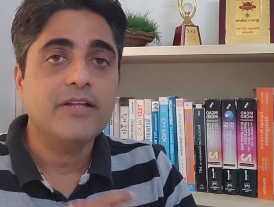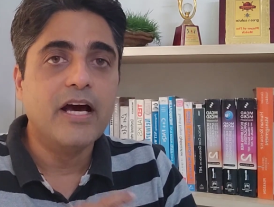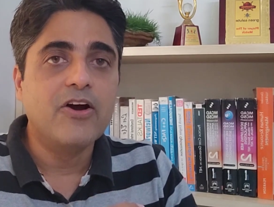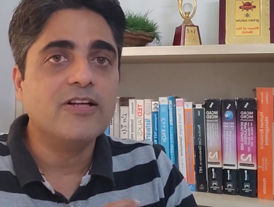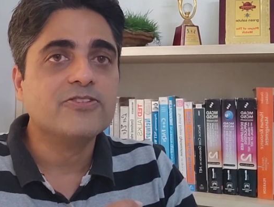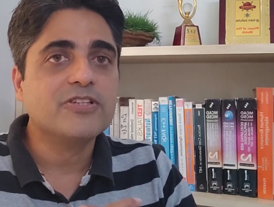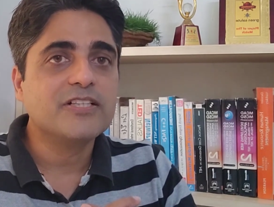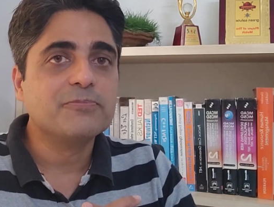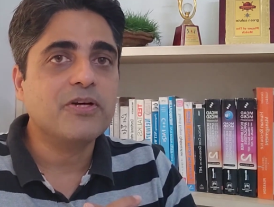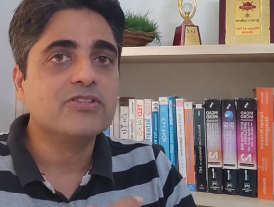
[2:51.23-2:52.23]
They are also
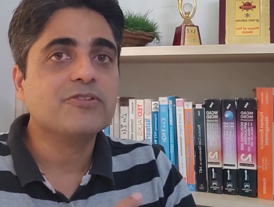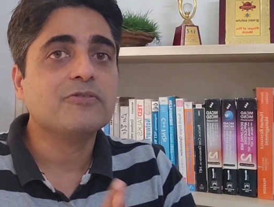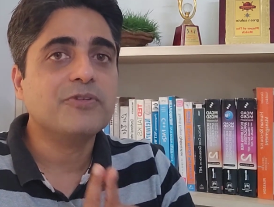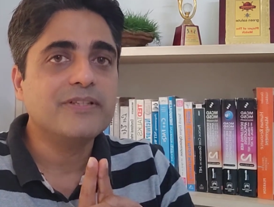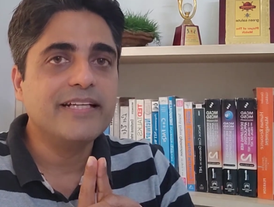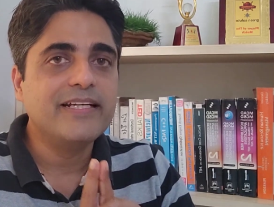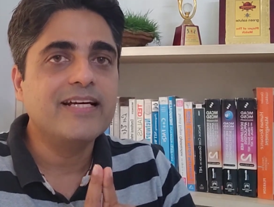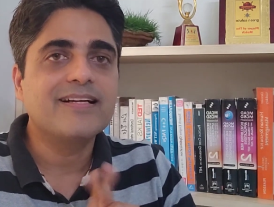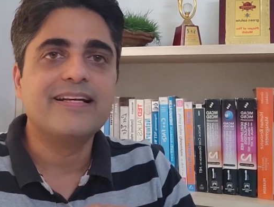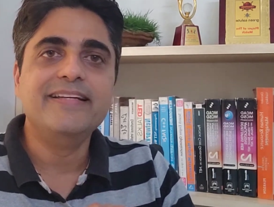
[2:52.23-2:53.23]
responsible for
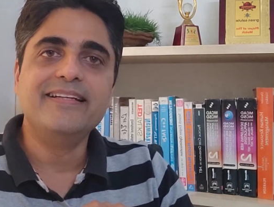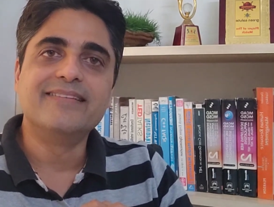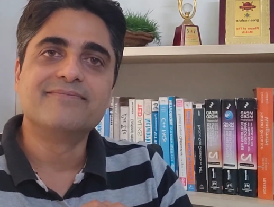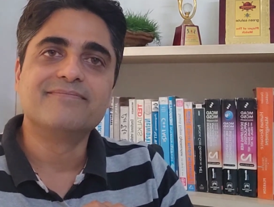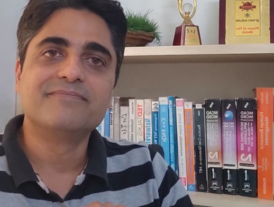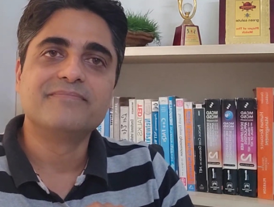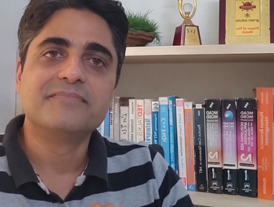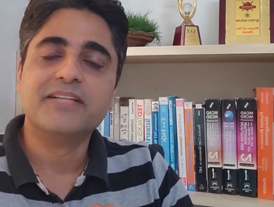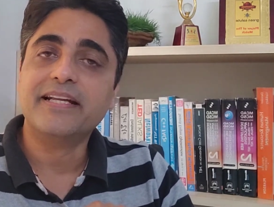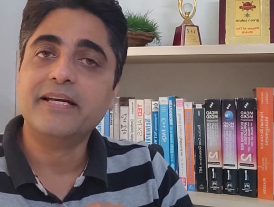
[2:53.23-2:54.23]
data cleaning,
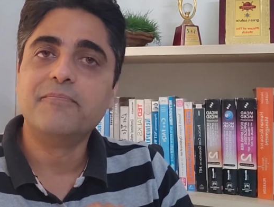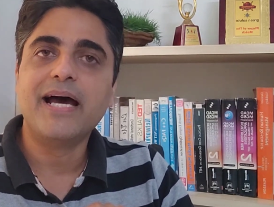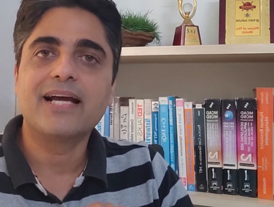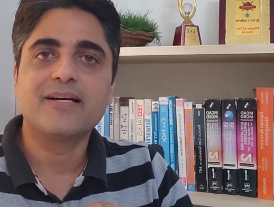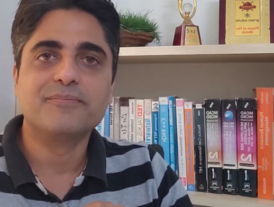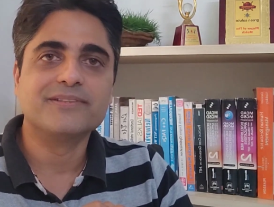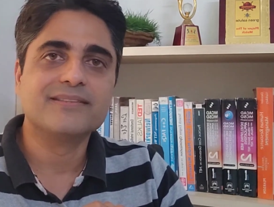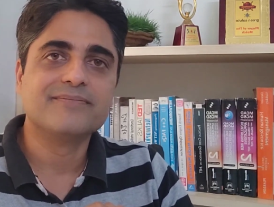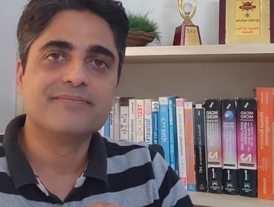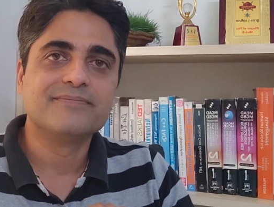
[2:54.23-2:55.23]
running
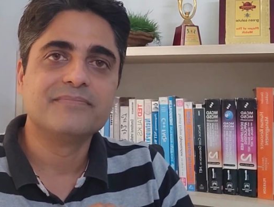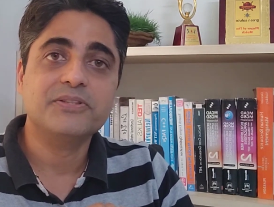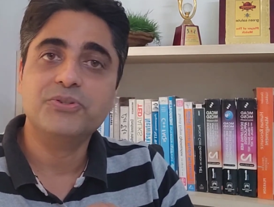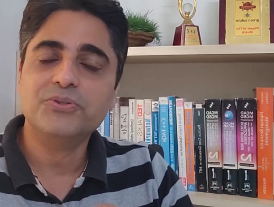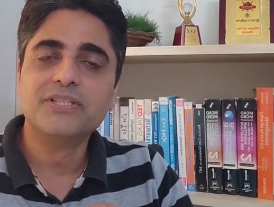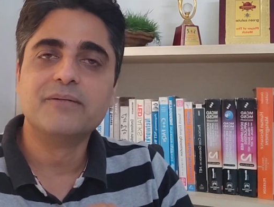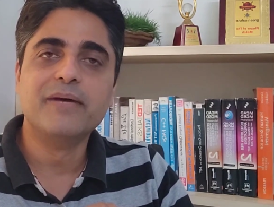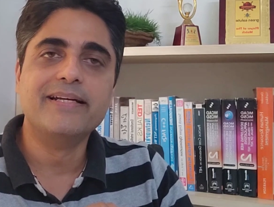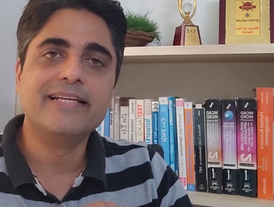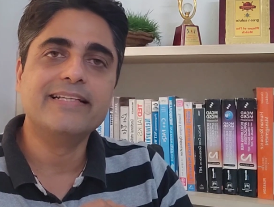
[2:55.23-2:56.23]
backups, user
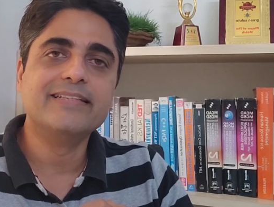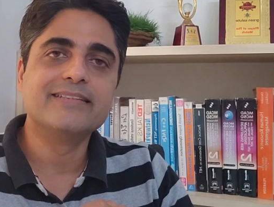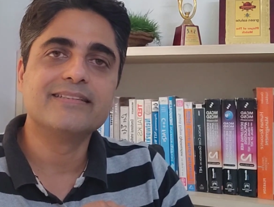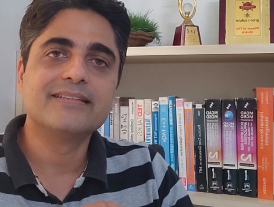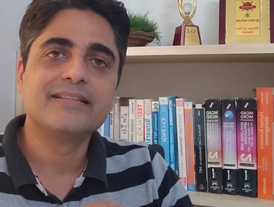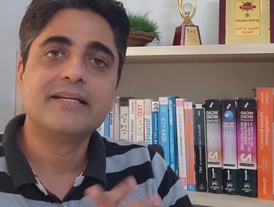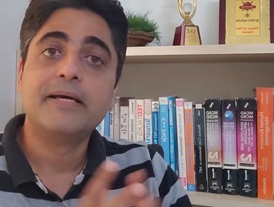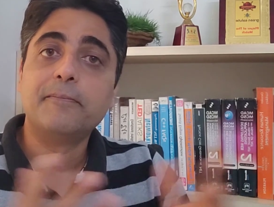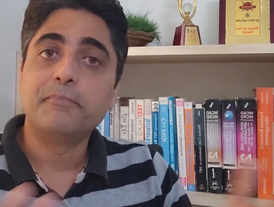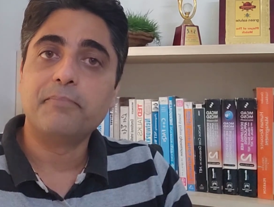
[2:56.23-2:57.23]
maintenance,
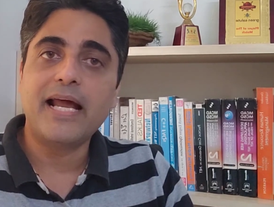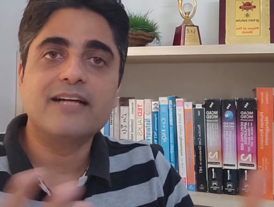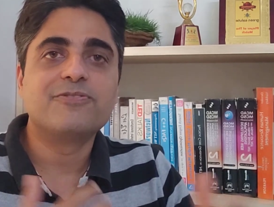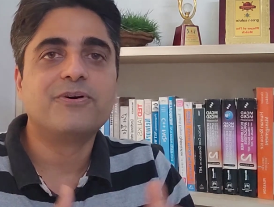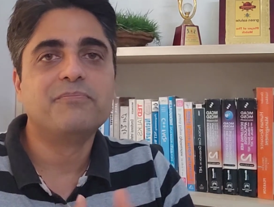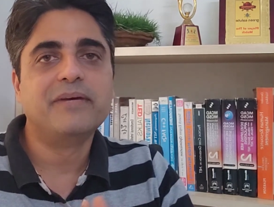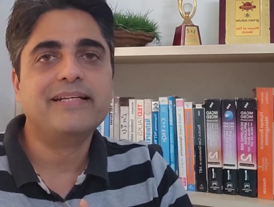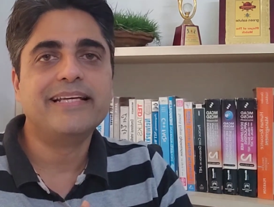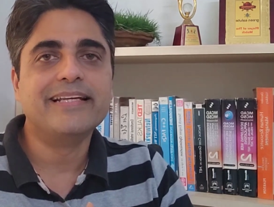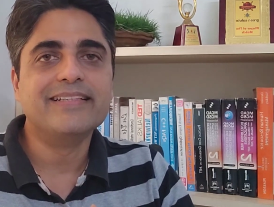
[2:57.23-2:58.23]
platform
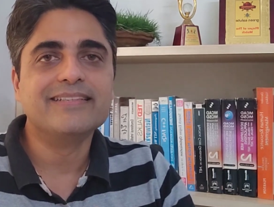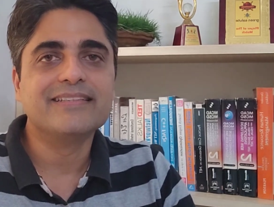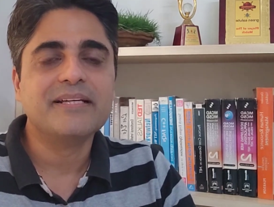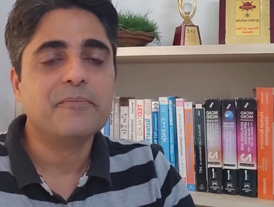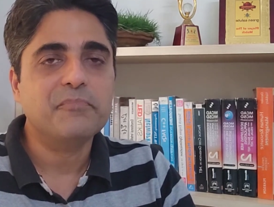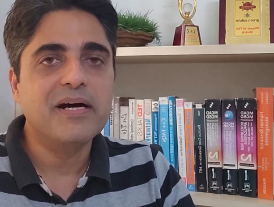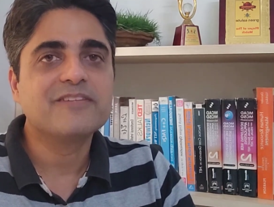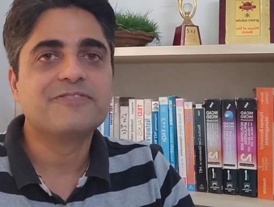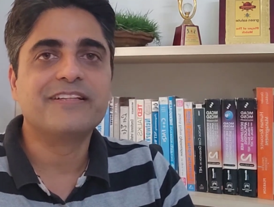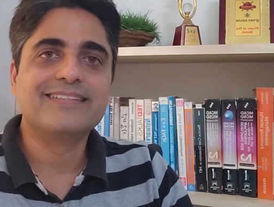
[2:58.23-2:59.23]
maintenance,
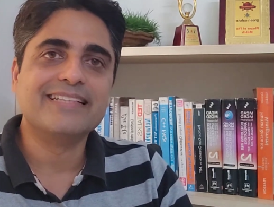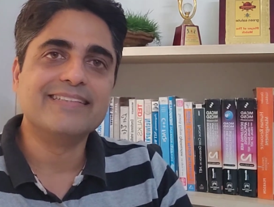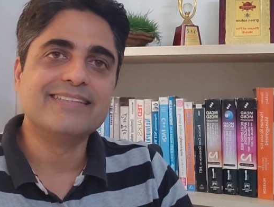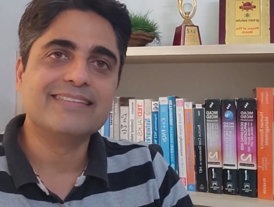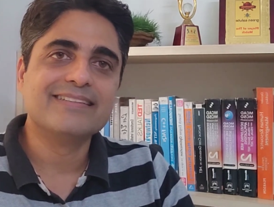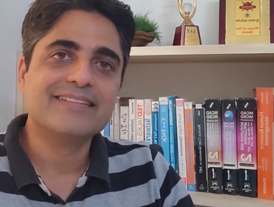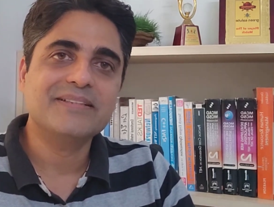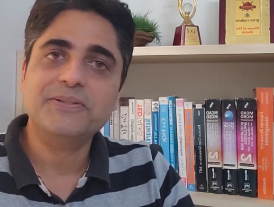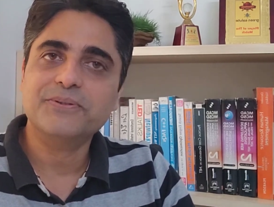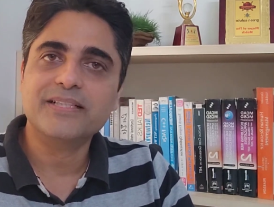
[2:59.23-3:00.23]
bug fixes,
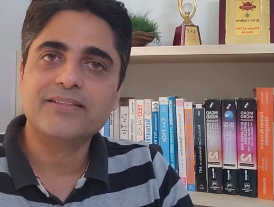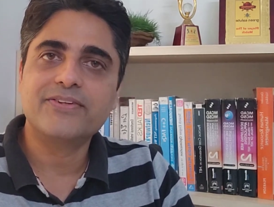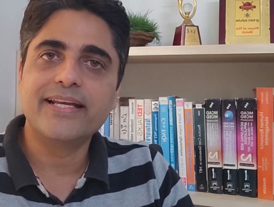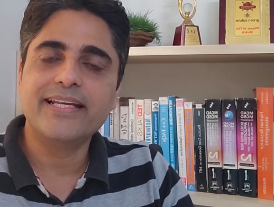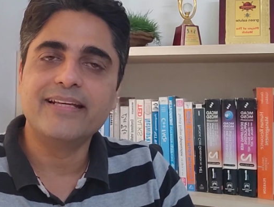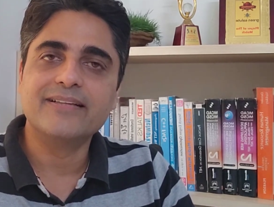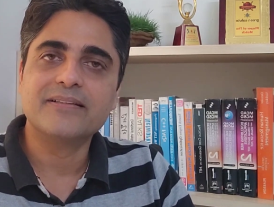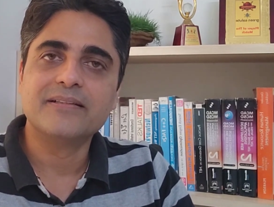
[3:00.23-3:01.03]
user training,